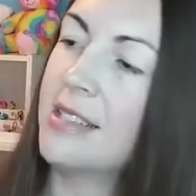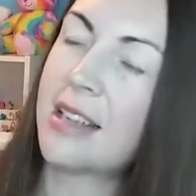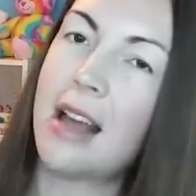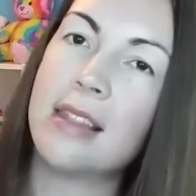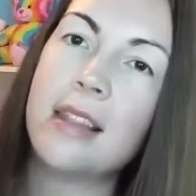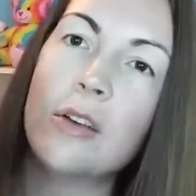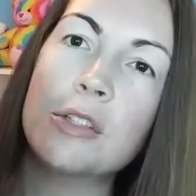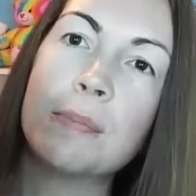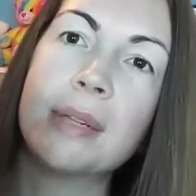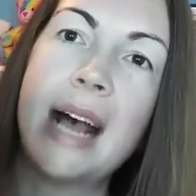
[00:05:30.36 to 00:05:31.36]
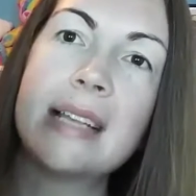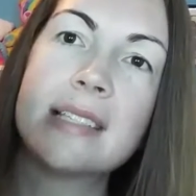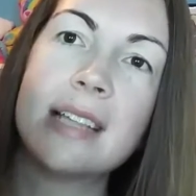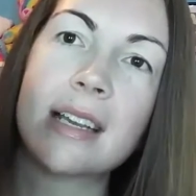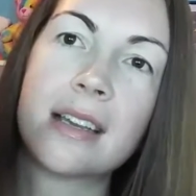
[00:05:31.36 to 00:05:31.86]
then it's got those
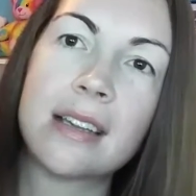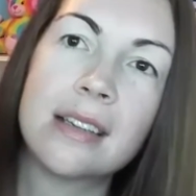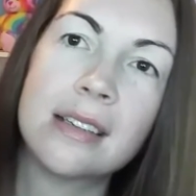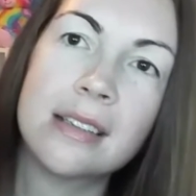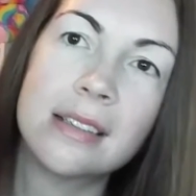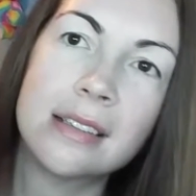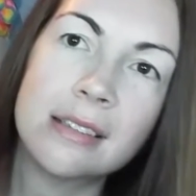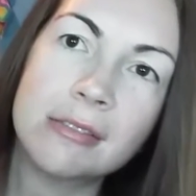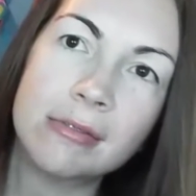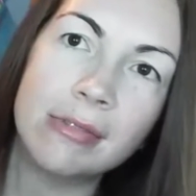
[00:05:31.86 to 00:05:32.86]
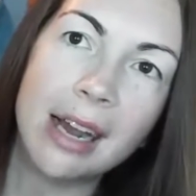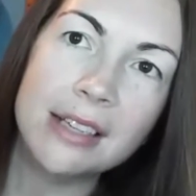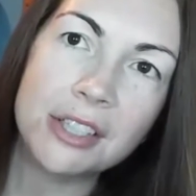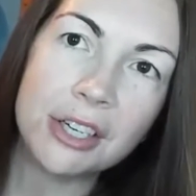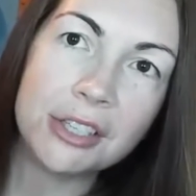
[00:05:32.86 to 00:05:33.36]
plastic
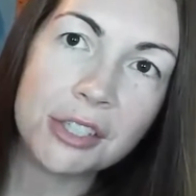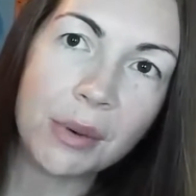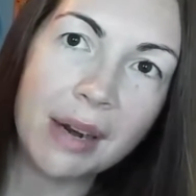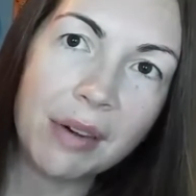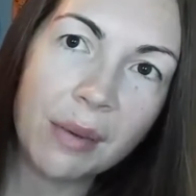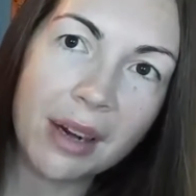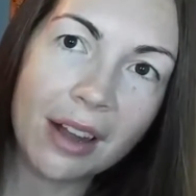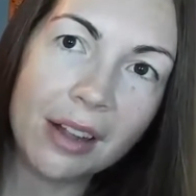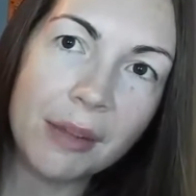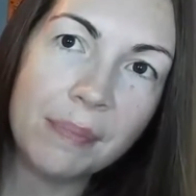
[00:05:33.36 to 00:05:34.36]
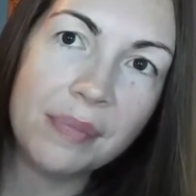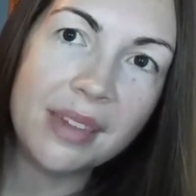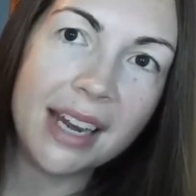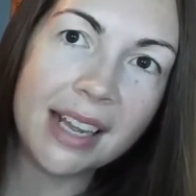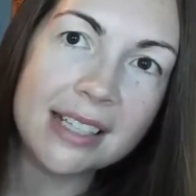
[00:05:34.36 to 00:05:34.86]
risers or whatever you want to call them
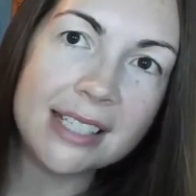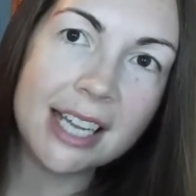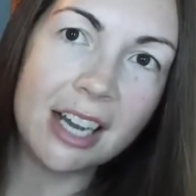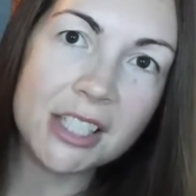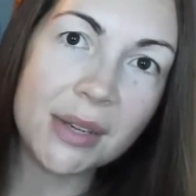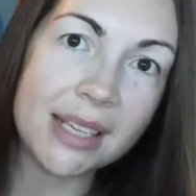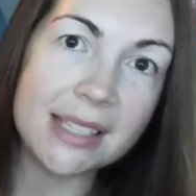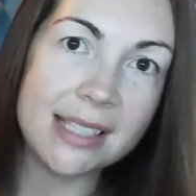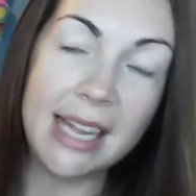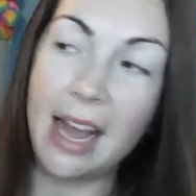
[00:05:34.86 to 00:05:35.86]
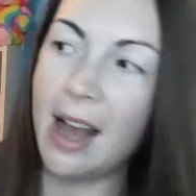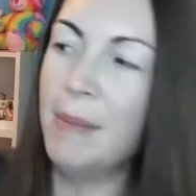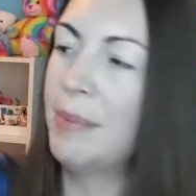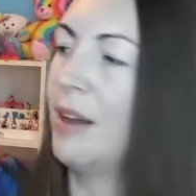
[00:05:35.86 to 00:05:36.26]
that it can sit on, so it can sit up